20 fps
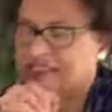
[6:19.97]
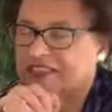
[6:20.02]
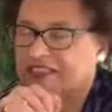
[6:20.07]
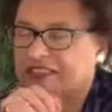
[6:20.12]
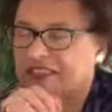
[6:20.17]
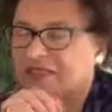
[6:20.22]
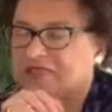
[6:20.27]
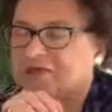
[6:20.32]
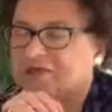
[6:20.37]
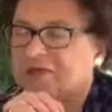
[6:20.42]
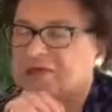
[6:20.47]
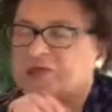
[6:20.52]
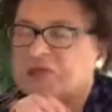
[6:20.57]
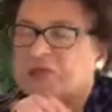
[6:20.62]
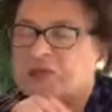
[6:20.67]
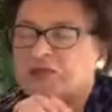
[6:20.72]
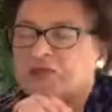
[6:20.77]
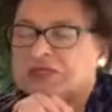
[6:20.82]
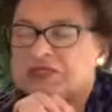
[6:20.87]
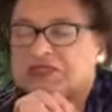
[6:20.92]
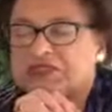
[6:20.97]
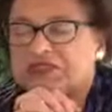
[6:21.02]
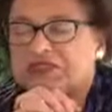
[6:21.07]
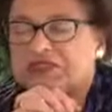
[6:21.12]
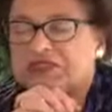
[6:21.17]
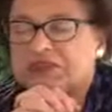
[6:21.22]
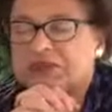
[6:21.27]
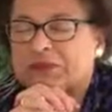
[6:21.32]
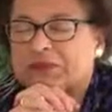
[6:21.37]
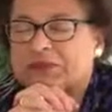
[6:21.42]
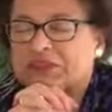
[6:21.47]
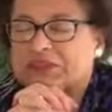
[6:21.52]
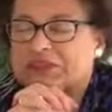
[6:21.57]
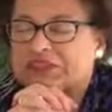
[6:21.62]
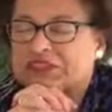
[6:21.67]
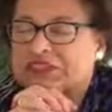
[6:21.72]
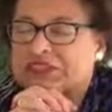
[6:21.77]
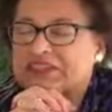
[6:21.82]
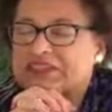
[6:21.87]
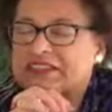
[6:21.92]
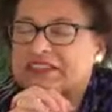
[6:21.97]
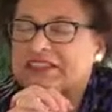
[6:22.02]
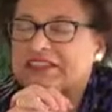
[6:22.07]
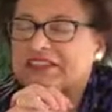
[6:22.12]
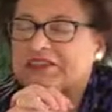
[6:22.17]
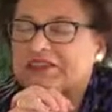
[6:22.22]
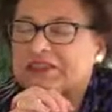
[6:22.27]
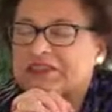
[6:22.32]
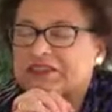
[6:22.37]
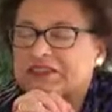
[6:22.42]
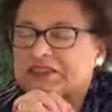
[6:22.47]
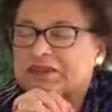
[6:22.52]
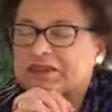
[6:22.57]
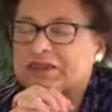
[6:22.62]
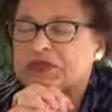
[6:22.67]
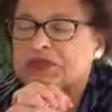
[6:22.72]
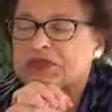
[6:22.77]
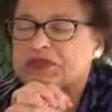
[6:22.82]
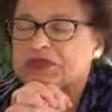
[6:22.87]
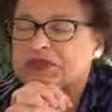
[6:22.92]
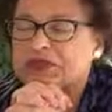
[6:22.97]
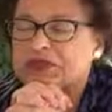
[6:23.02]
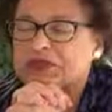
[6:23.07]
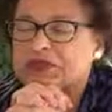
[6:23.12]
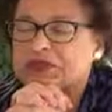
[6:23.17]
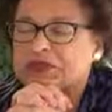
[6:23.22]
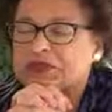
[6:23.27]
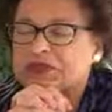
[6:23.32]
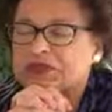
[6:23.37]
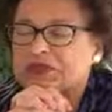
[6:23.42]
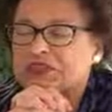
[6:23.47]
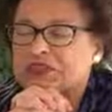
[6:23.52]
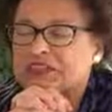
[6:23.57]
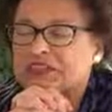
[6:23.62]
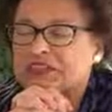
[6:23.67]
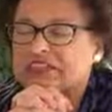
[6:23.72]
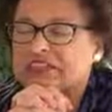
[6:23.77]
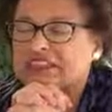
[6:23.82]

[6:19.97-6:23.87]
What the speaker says: of being open and receptive to the living Spirit of truth.